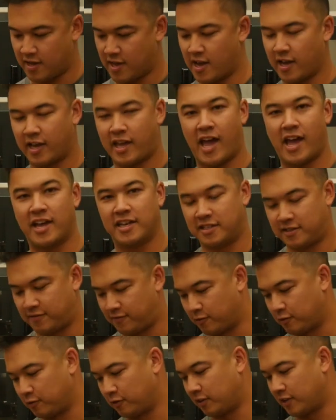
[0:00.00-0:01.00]
a case
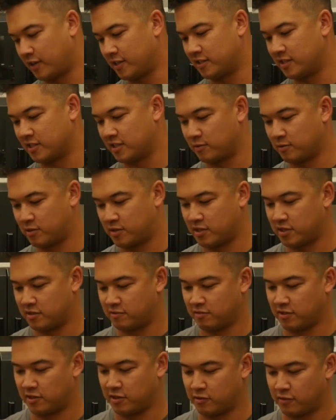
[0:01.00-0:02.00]
for all the lenses, which is
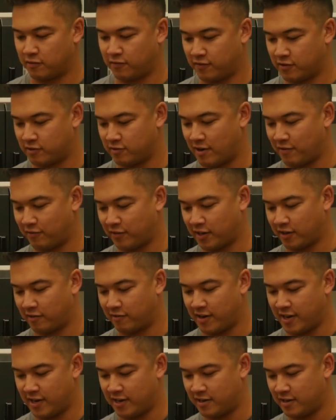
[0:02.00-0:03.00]
really good for traveling
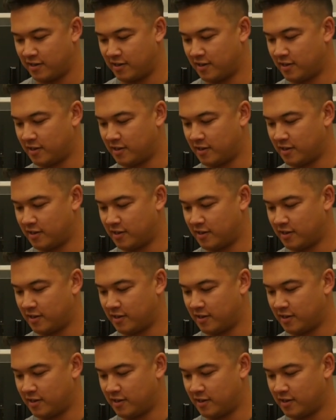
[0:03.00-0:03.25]
around.